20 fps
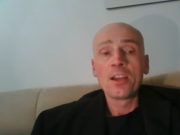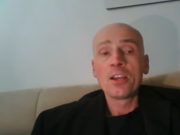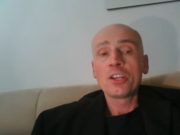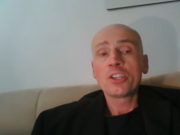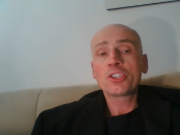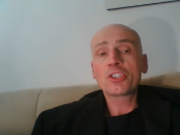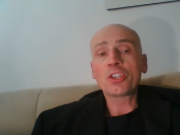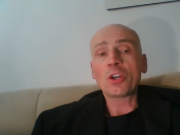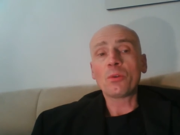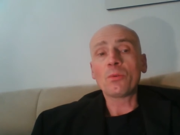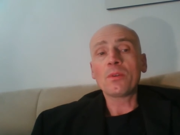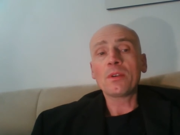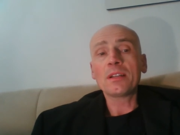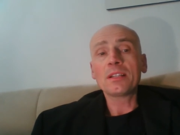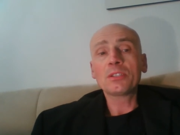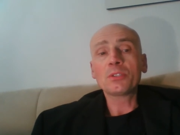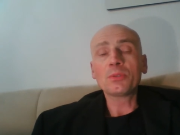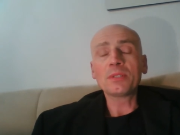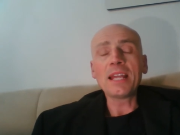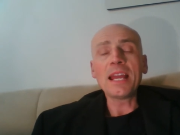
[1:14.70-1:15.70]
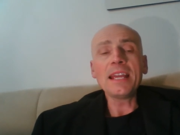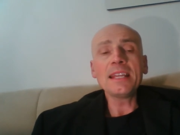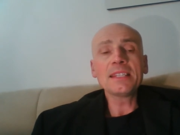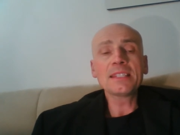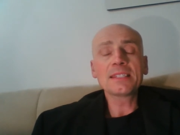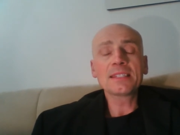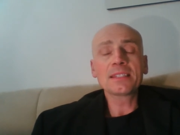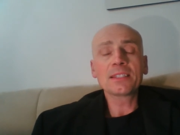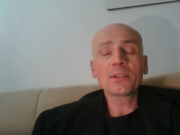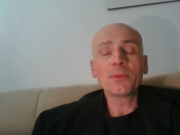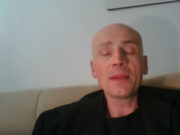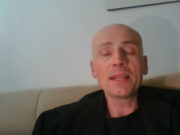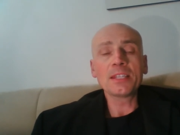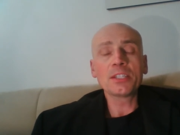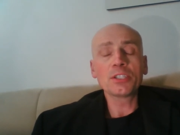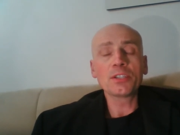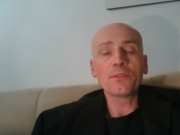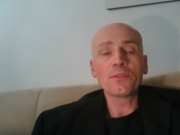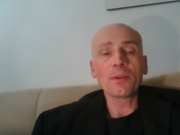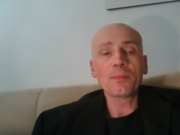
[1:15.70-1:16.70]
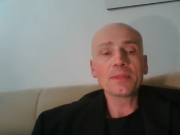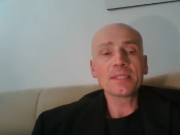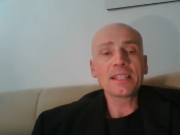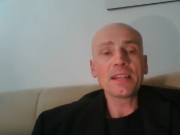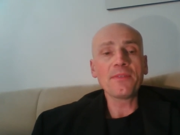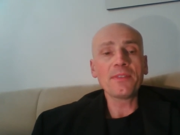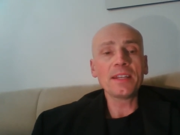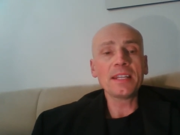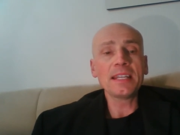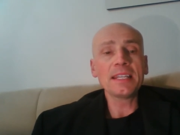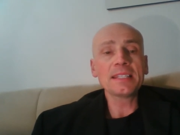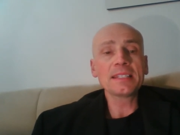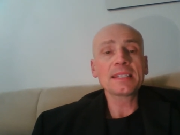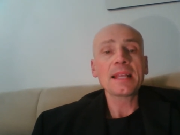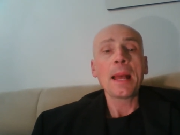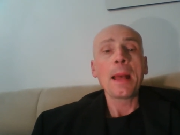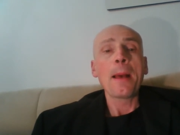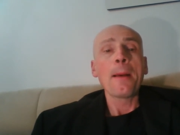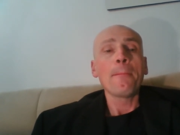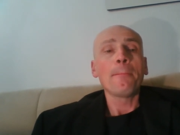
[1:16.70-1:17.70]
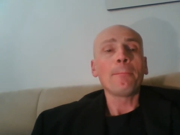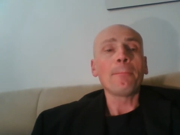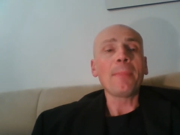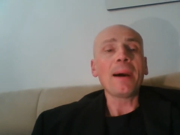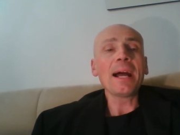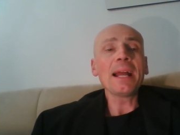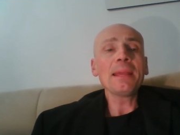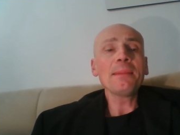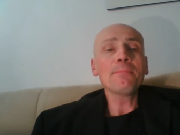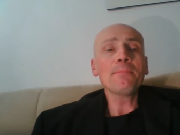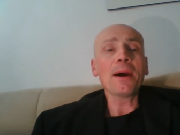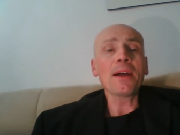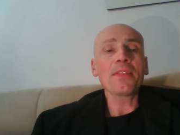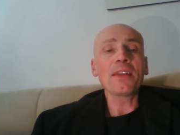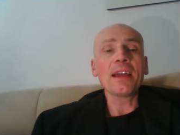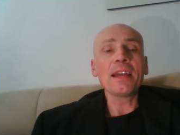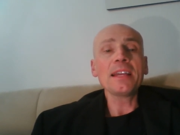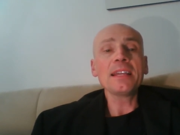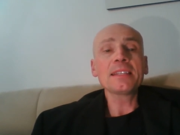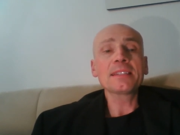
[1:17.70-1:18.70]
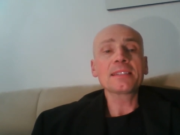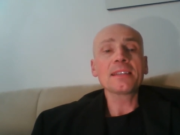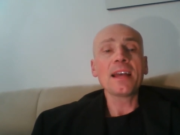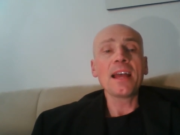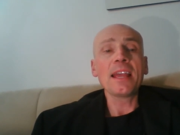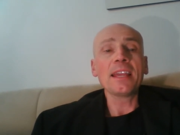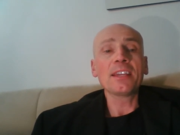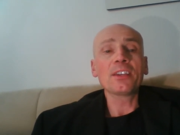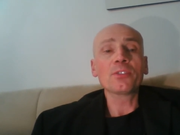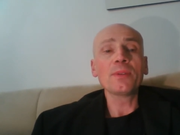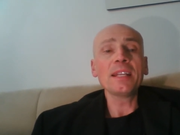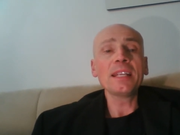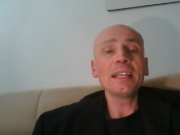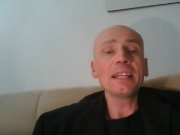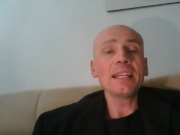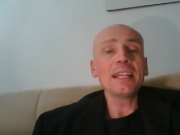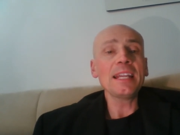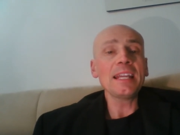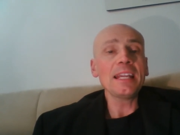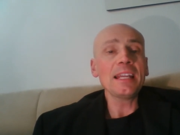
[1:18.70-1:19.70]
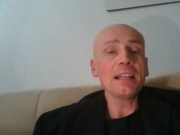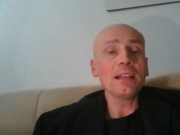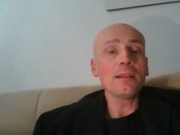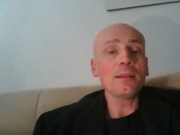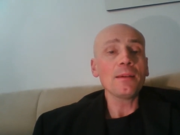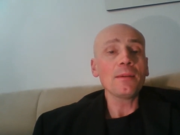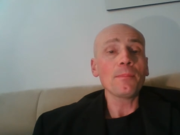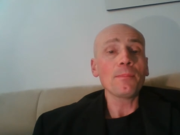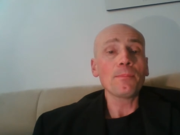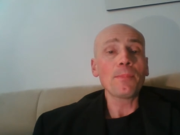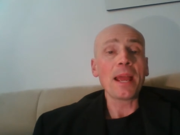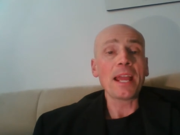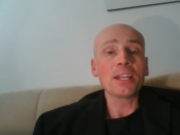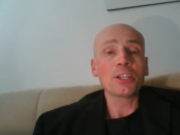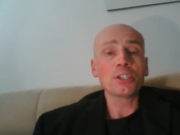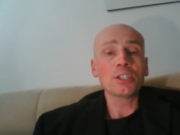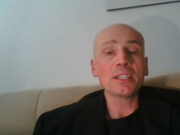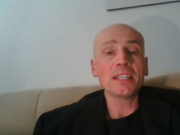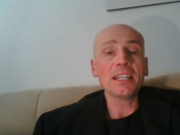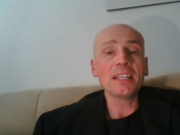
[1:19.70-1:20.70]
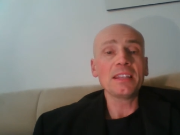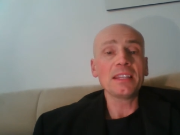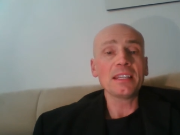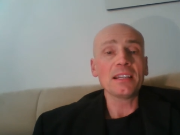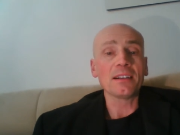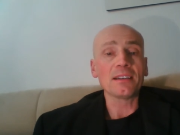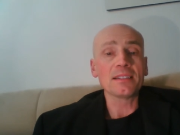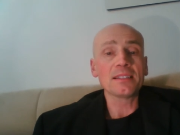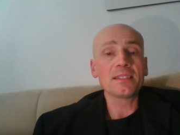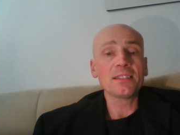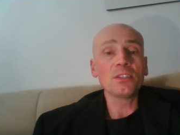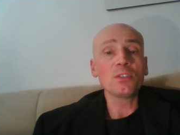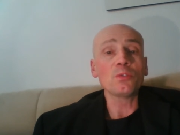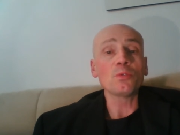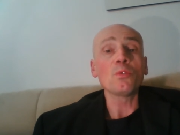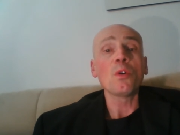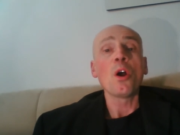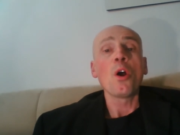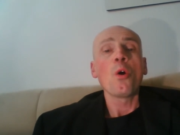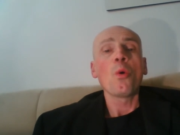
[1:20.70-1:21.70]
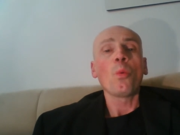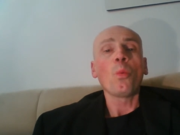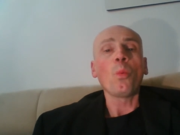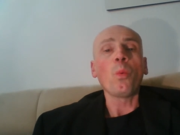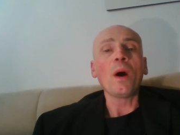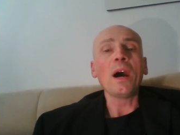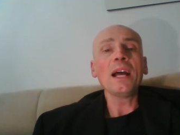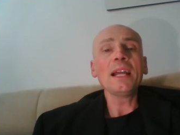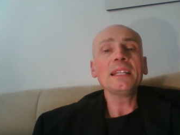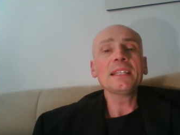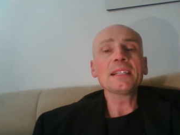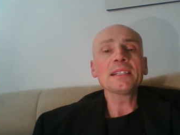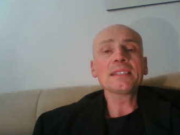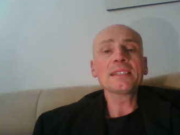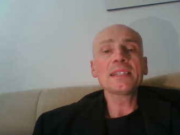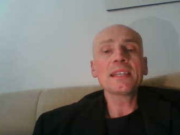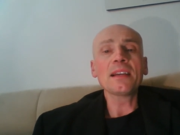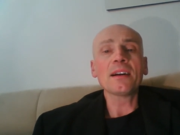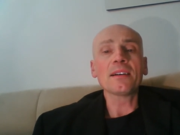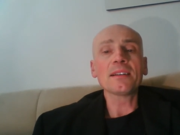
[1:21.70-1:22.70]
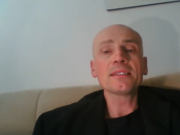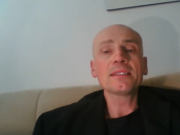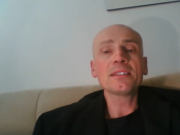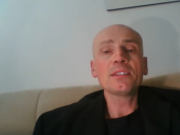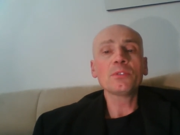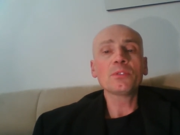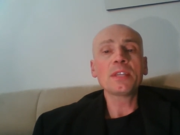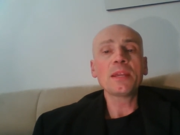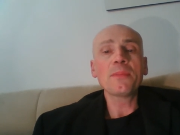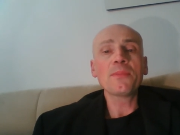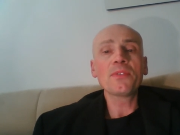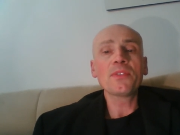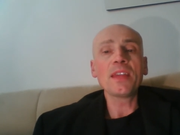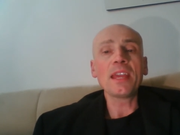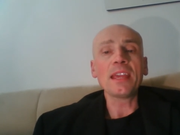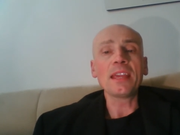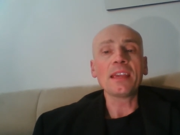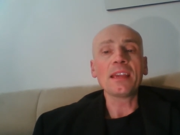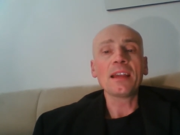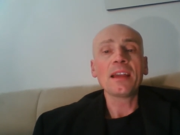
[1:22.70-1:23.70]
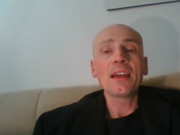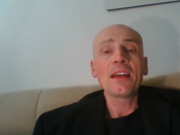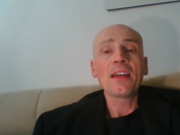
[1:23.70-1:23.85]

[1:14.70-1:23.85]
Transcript: So today's question from Stephanie is, my mother is a critically ill patient in the ICU. Why does the ICU team think